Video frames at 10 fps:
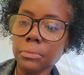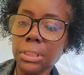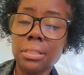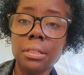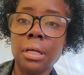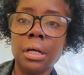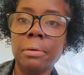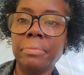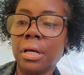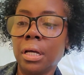Because again,
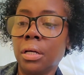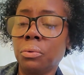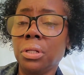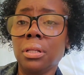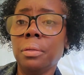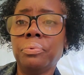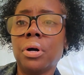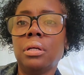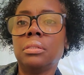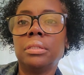I'm not, and I only link
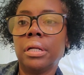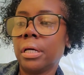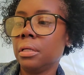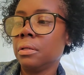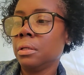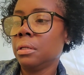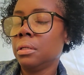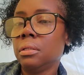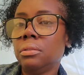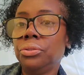products that I
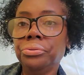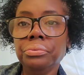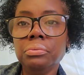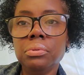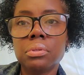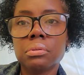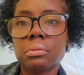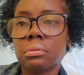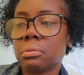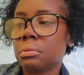use
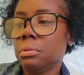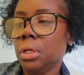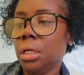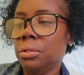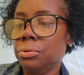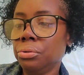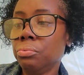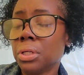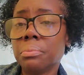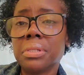and know
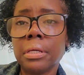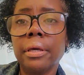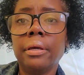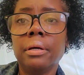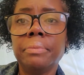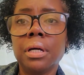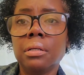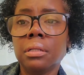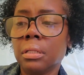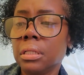what I'm saying. I'm not
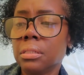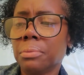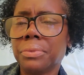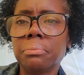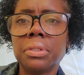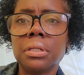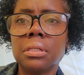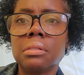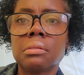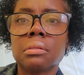going to link something
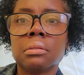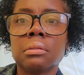because